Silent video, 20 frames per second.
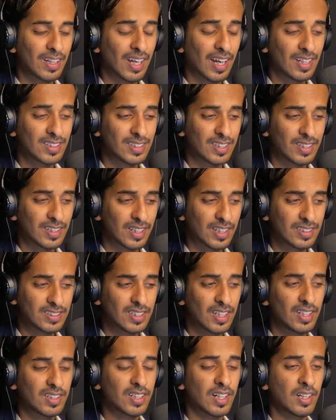as a
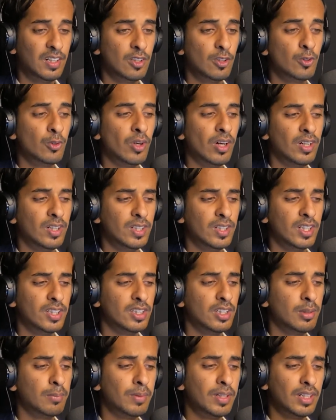consultant, you are
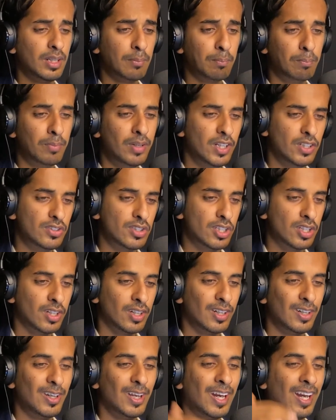nothing but a bridge,
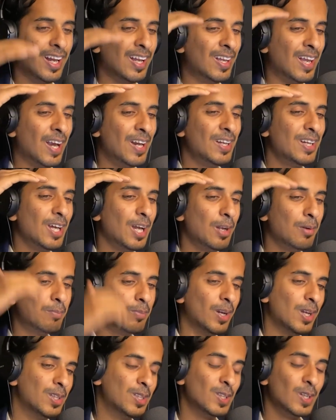like a London
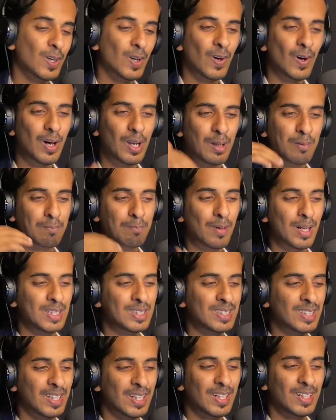bridge or a
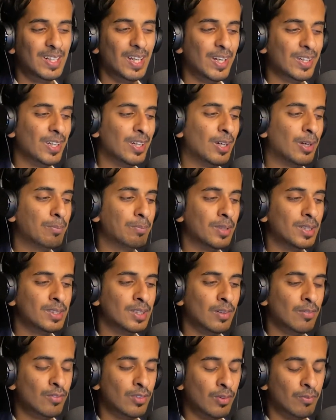bus taking a
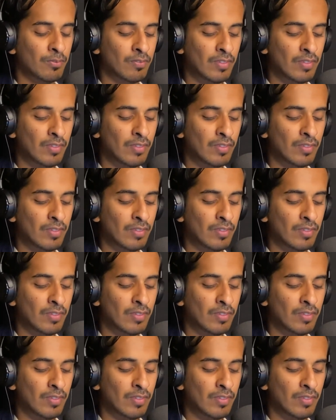person from